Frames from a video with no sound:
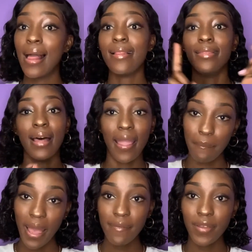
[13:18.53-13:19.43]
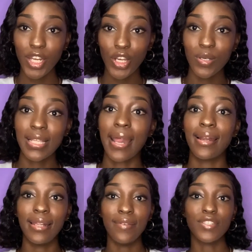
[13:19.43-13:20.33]
like my videos,
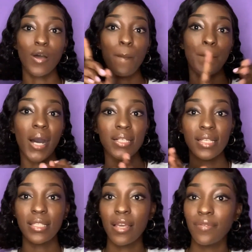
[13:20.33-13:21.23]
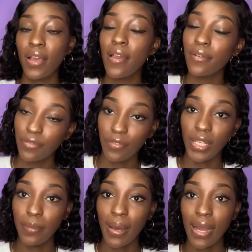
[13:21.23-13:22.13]
and leave some positive
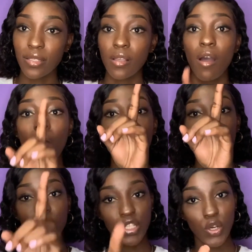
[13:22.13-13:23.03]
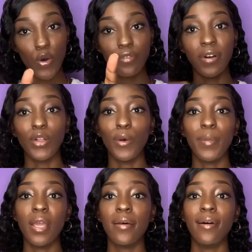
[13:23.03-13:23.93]
feedbacks. Also follow
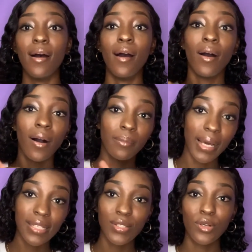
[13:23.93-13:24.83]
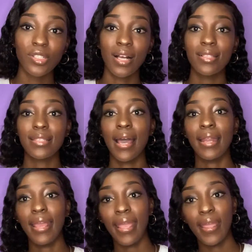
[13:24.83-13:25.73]
me on all my socials at
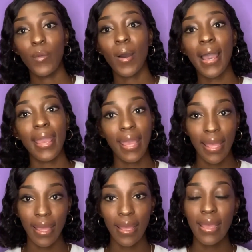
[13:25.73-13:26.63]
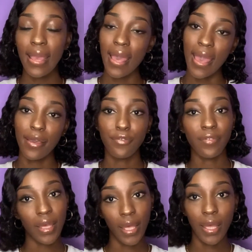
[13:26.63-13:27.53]
AYA
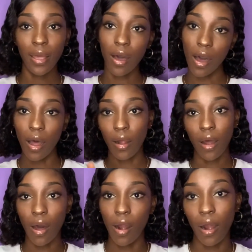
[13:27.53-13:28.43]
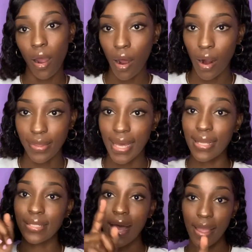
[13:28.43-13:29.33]
FARRR. That
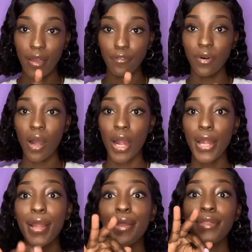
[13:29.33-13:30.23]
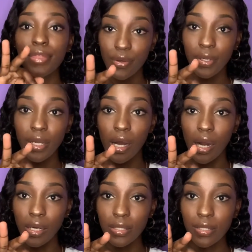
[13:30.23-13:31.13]
is IFR 3 R's.